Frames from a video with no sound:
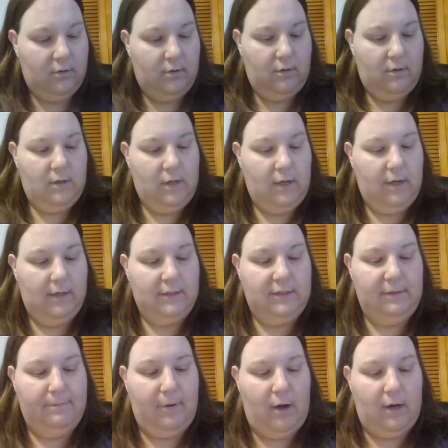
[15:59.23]
the
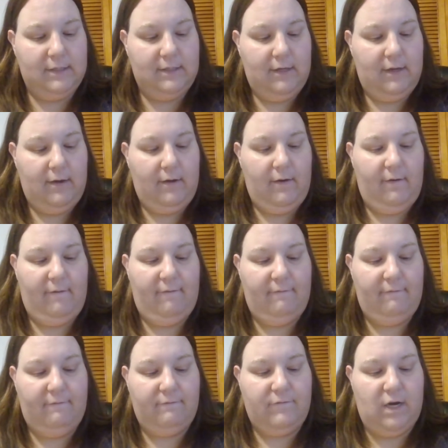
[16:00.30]
debossing
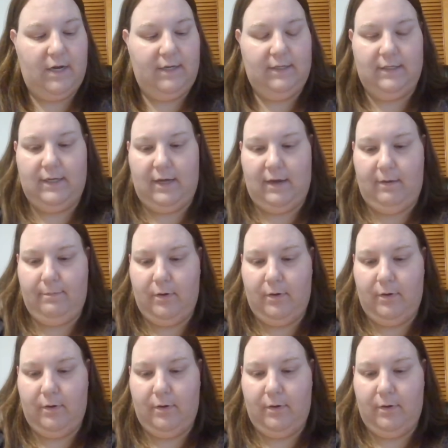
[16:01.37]
fine tip.